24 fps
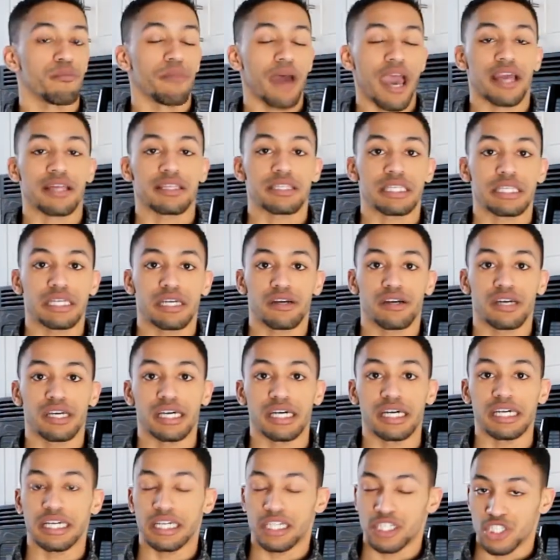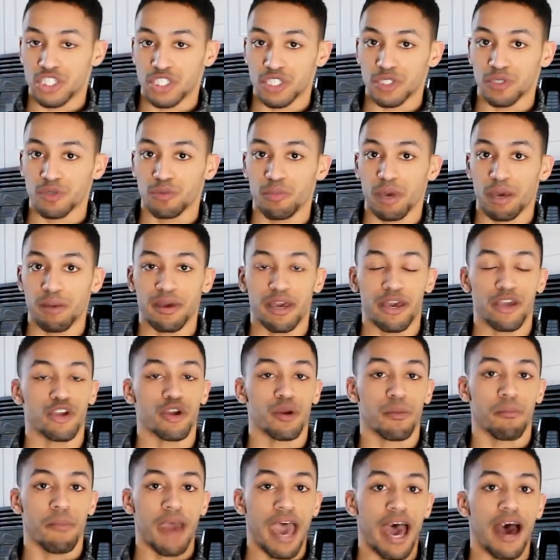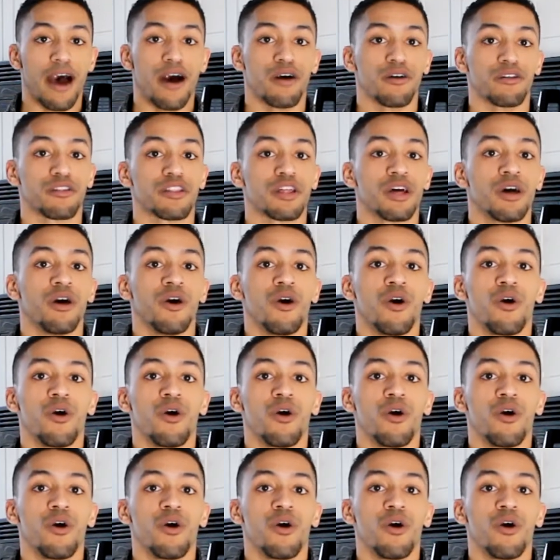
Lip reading: bacteria issue maybe in your mouth